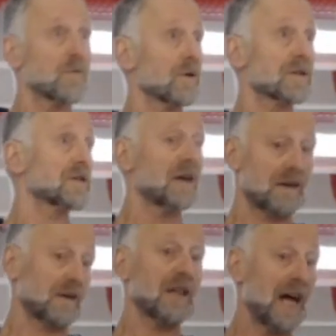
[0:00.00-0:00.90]
sport
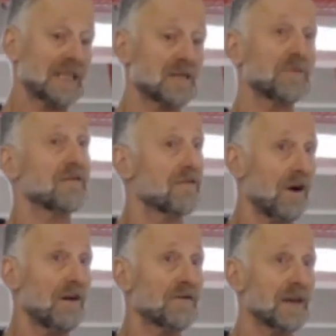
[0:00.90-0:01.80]
class to be
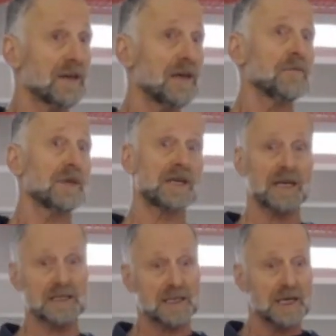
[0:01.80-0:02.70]
involved in,
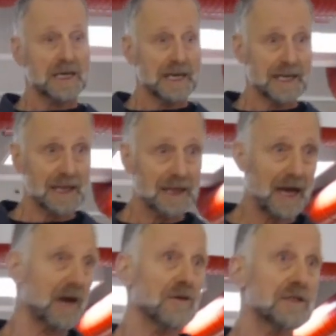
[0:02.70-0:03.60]
because it
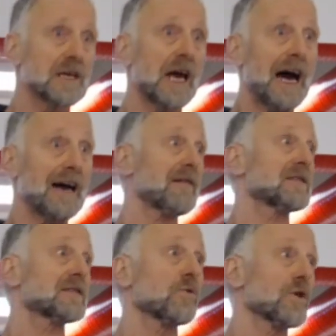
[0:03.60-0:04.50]
allows
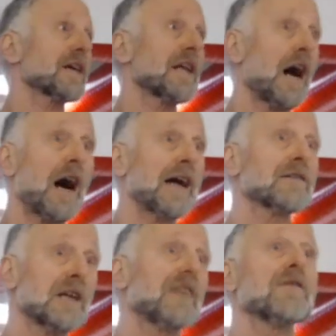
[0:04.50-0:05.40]
athletes to work at a
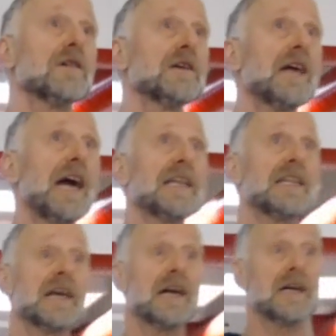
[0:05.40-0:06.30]
higher level,
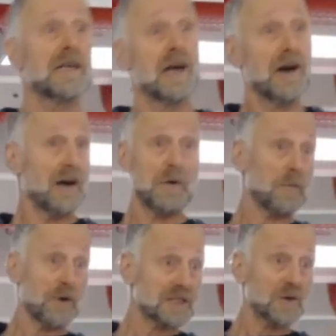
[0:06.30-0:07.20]
and or
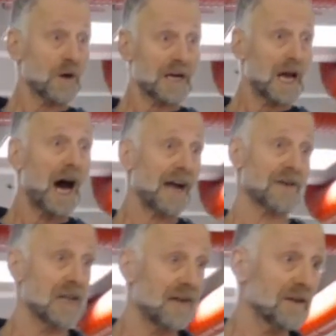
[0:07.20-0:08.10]
a person to work at a
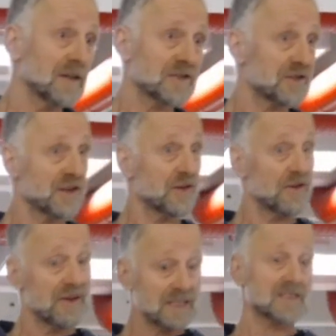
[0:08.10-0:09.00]
higher level. So you
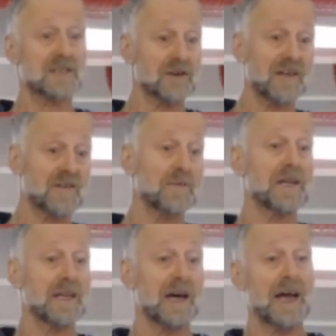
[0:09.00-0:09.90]
don't necessarily have to
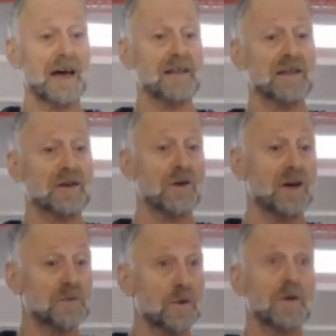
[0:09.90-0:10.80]
be an athlete in the
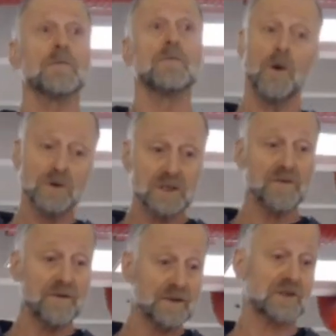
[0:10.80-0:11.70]
cross sport. Most
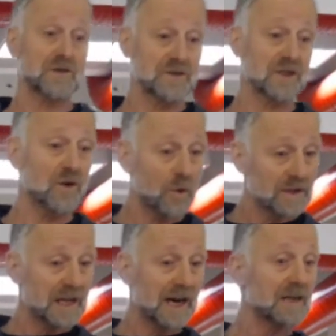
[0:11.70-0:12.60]
of the students that go
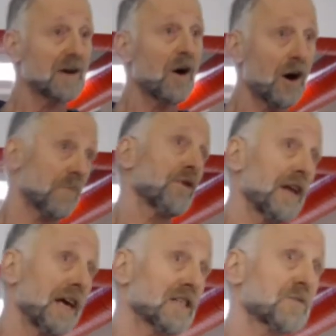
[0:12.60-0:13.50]
into that are
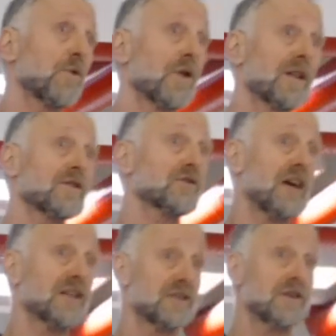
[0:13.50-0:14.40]
playing a sport and they're
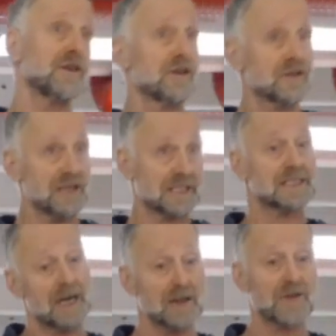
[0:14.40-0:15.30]
trying to
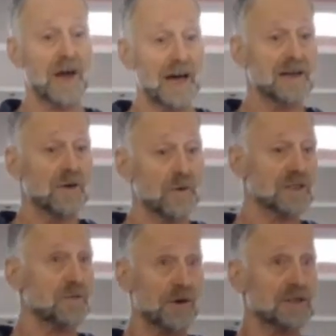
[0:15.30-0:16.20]
excel at that.
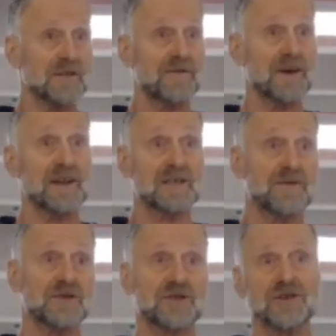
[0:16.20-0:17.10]
Whereas personal fitness,
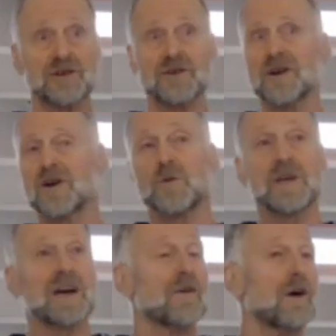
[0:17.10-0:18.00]
for sure,
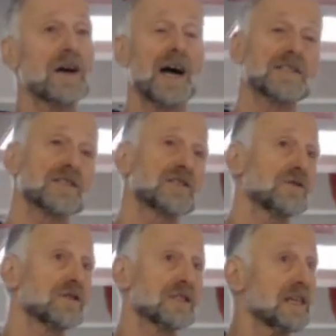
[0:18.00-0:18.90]
we have all kinds of
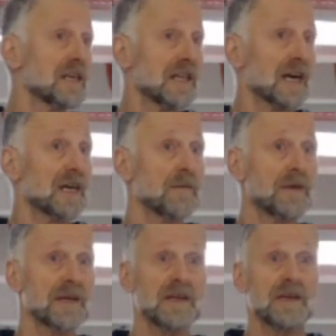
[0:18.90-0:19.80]
students that
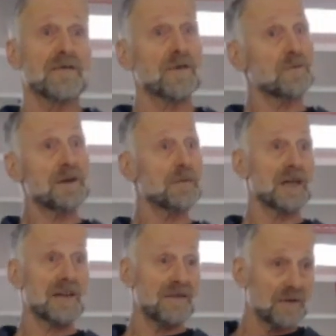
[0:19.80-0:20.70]
come in, from people
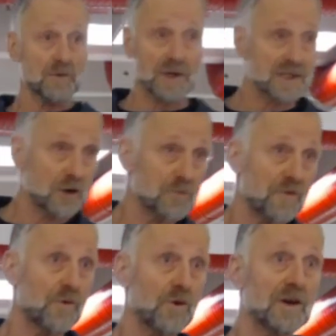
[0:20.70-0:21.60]
that have never worked out
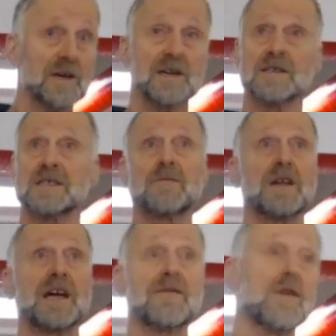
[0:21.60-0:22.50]
before to some
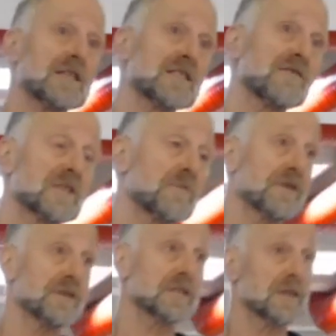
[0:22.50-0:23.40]
that have lots of
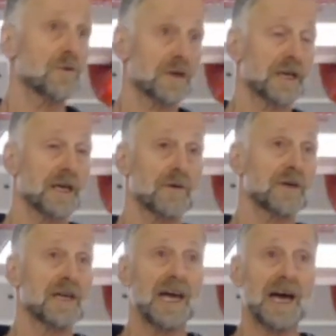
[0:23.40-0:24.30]
experience working out.
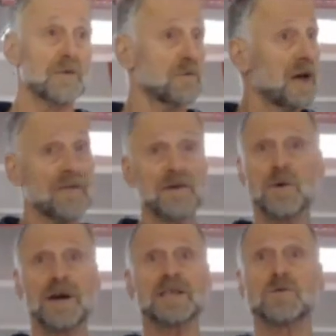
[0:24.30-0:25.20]
And
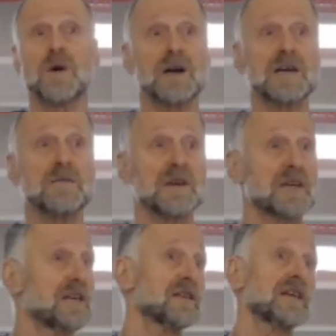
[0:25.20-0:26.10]
everyone is welcome,
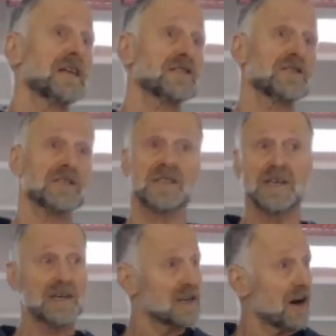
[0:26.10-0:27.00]
and the key thing is just
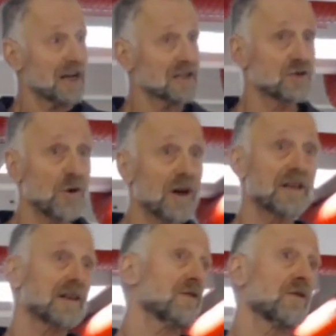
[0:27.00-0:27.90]
got to
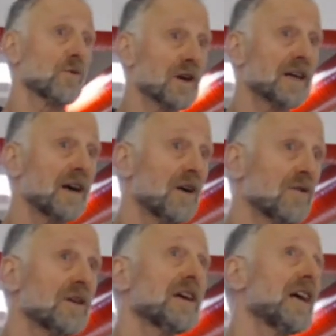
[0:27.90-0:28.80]
enjoy the working
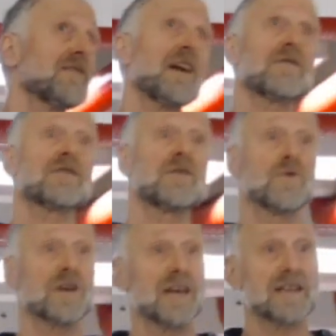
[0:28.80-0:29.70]
out. If you have a good
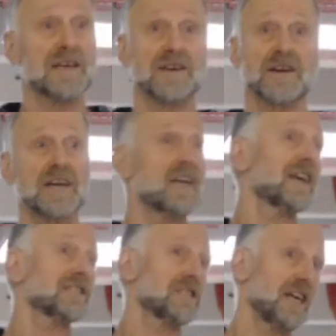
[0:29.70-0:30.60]
work ethic, you're going to
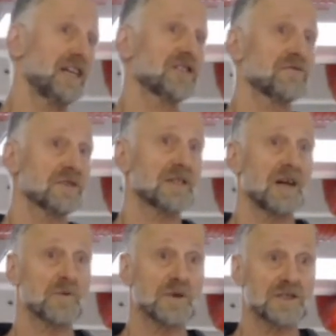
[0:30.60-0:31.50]
get change and
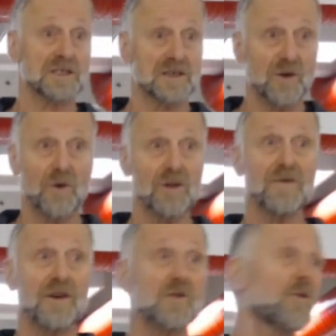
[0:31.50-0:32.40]
result, which is the goal
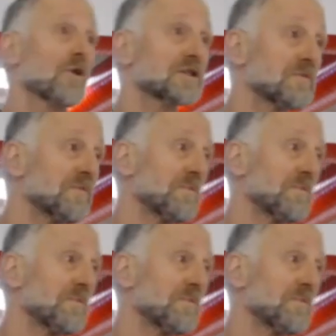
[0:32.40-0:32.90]
of our course.